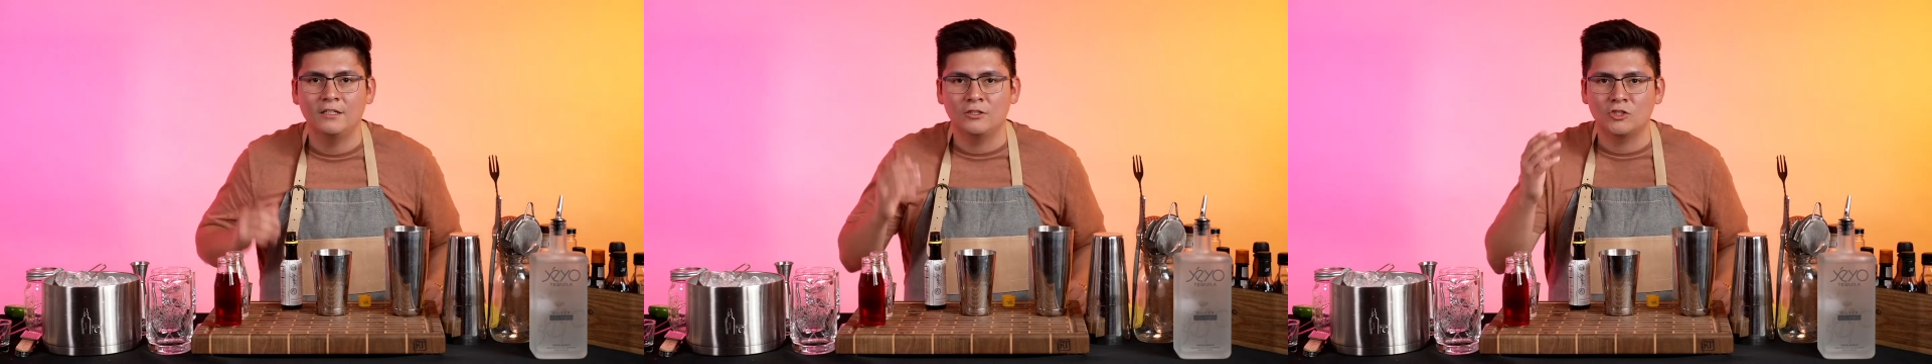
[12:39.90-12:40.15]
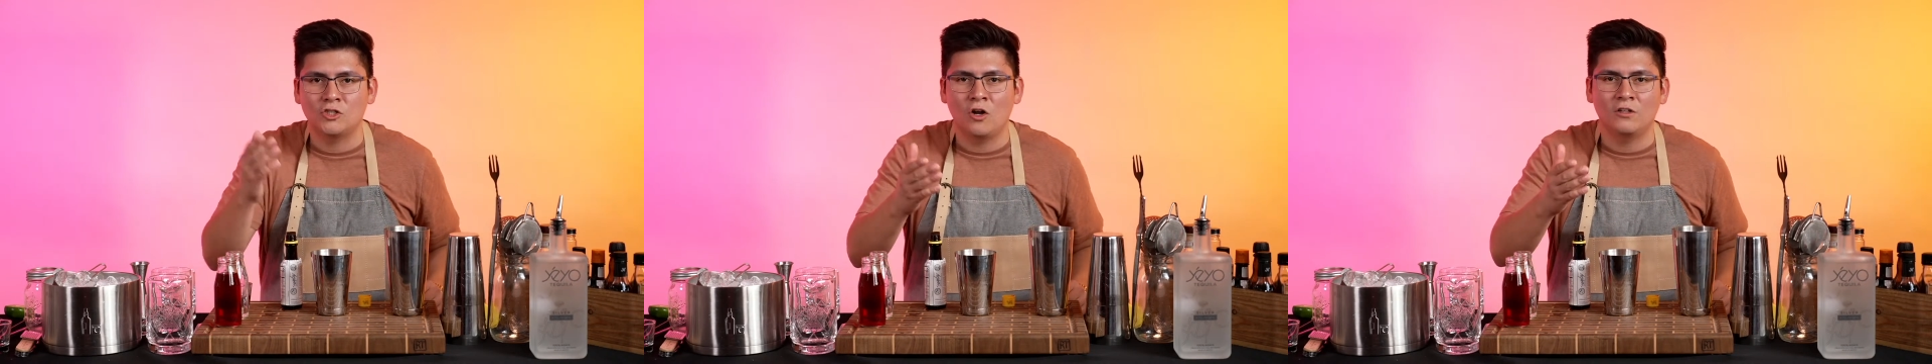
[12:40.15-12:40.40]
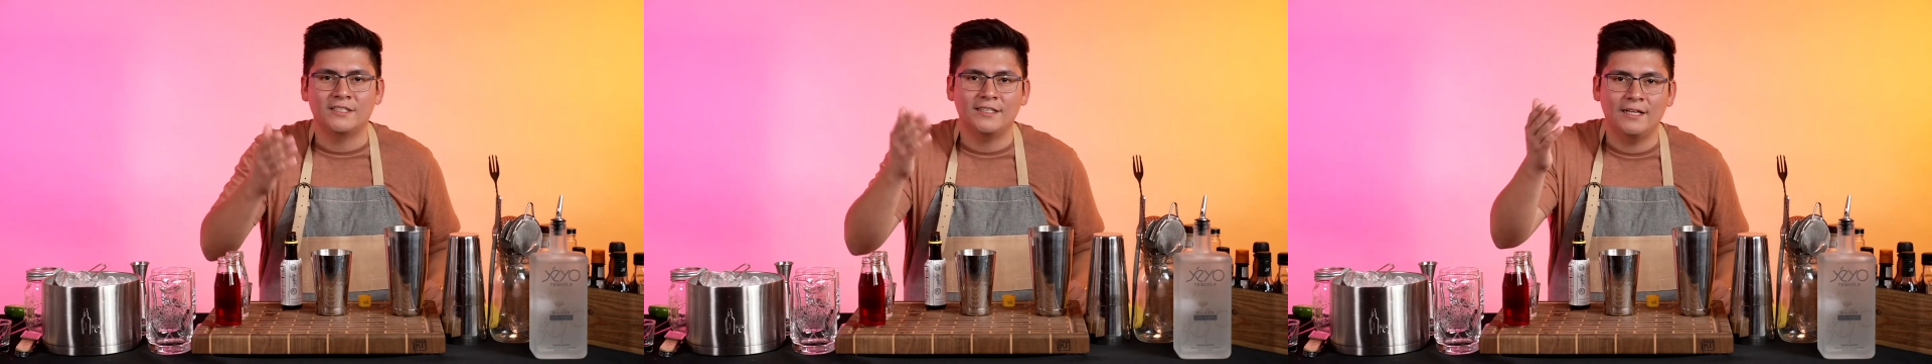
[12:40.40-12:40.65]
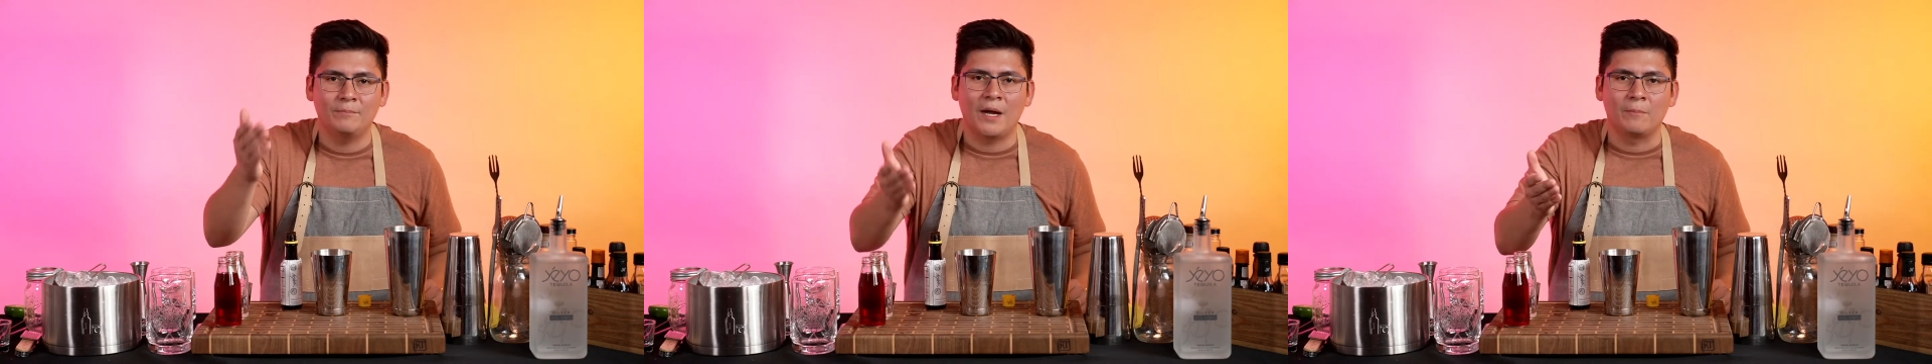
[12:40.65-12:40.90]
Salt
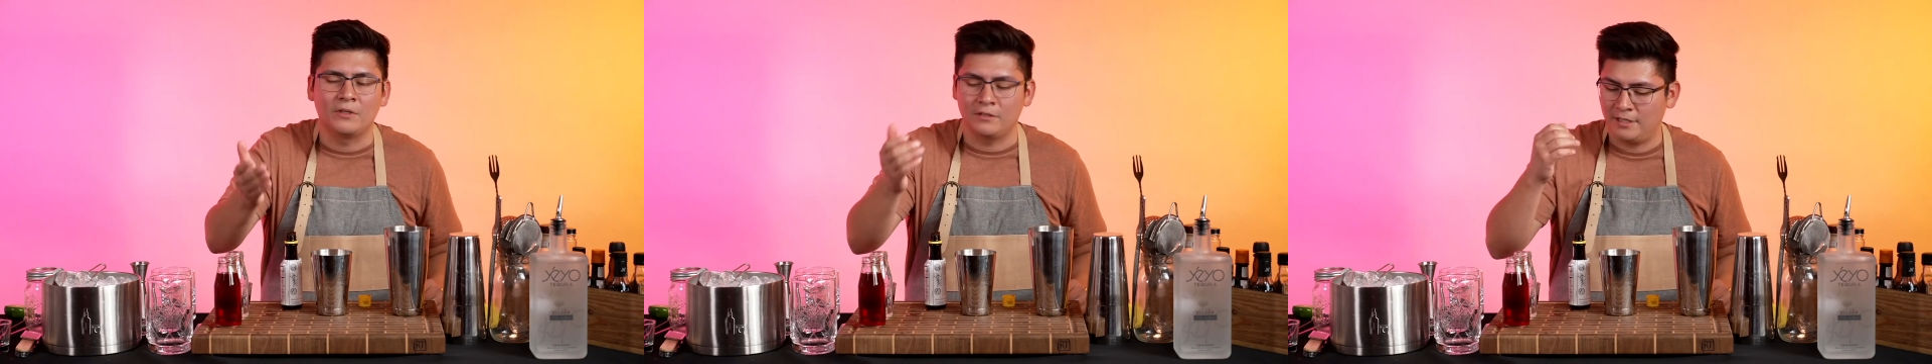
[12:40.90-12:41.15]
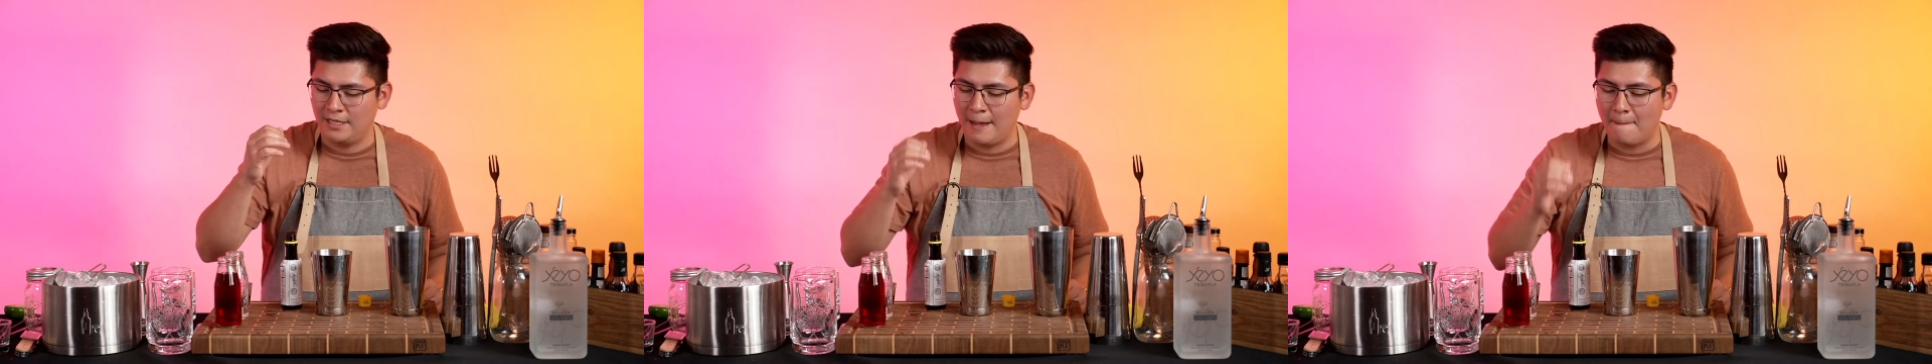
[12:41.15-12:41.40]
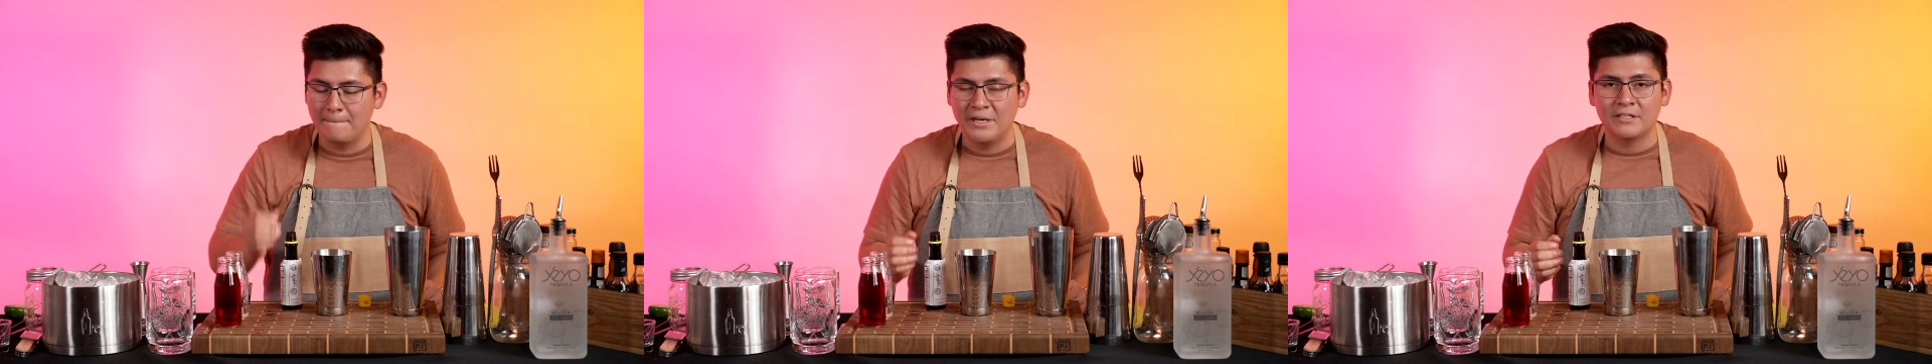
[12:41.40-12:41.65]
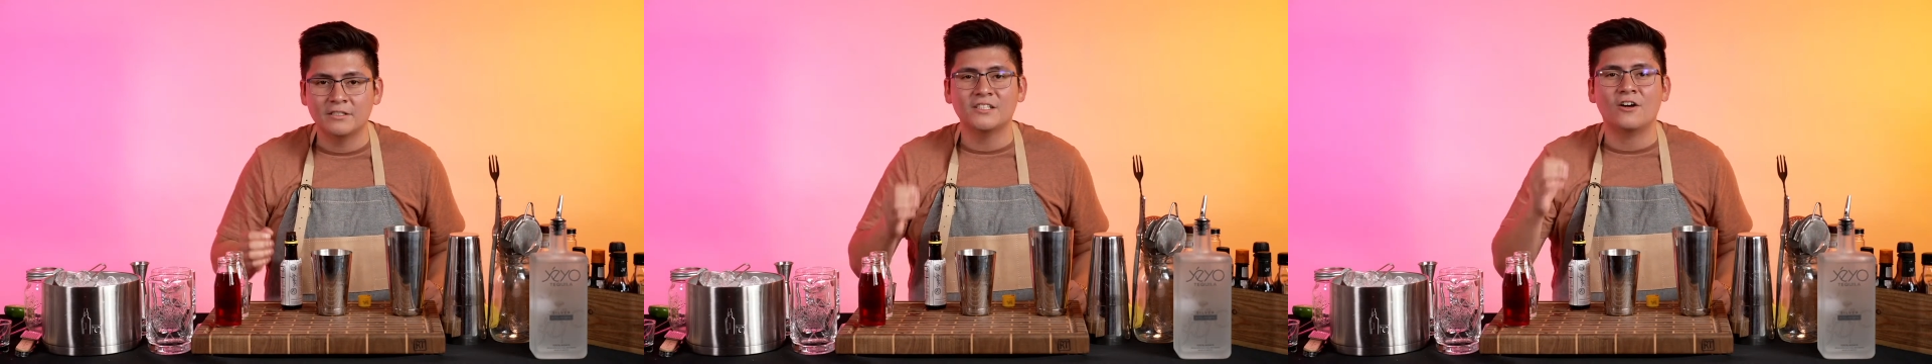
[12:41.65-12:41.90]
and pepper.
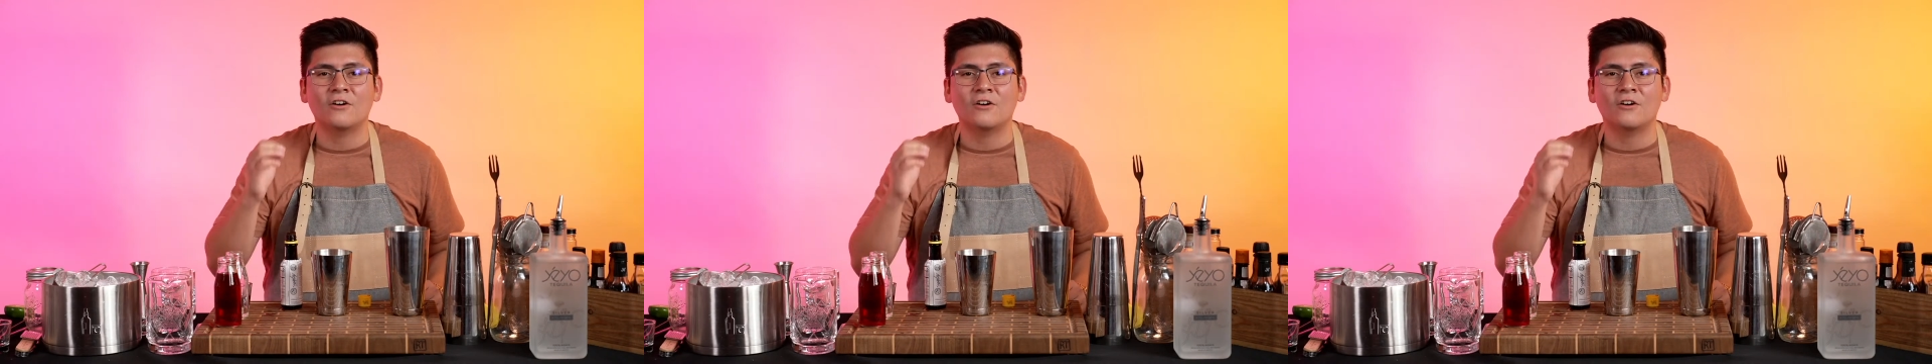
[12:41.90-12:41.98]
Bitters